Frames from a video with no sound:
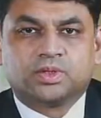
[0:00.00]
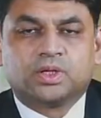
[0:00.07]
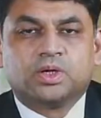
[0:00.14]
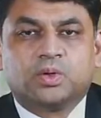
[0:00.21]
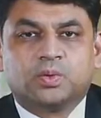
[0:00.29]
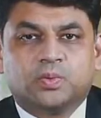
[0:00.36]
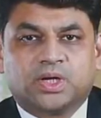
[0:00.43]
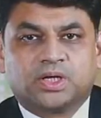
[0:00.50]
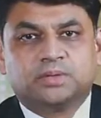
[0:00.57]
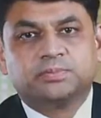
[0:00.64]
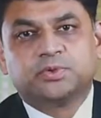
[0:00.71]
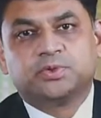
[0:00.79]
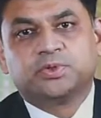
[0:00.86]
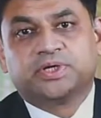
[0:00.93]
Welcome
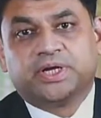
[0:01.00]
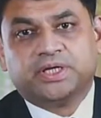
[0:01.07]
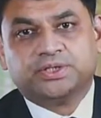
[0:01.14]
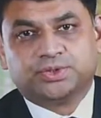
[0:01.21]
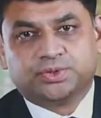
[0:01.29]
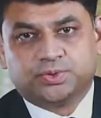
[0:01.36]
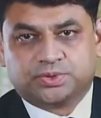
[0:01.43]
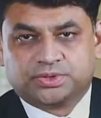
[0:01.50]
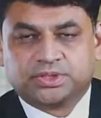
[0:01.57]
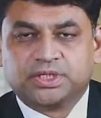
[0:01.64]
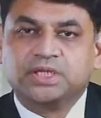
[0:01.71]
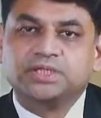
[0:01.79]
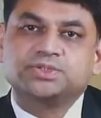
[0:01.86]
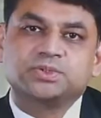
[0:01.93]
to Green Shoots.
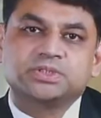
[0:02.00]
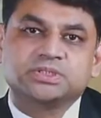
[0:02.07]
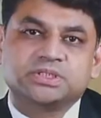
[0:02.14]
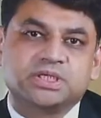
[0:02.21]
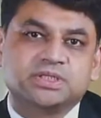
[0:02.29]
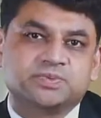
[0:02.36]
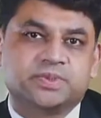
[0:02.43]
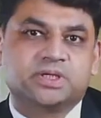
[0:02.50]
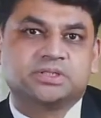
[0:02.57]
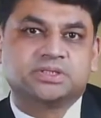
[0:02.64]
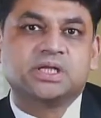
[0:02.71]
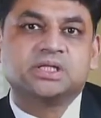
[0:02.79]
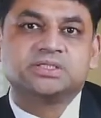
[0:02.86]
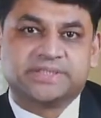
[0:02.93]
Green Shoots is a
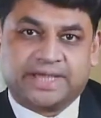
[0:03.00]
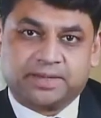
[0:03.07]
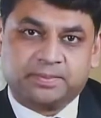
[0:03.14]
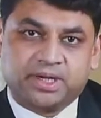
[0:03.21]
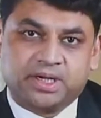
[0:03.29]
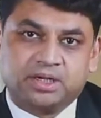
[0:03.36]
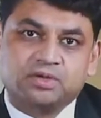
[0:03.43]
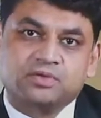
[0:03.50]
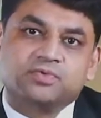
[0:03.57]
special segment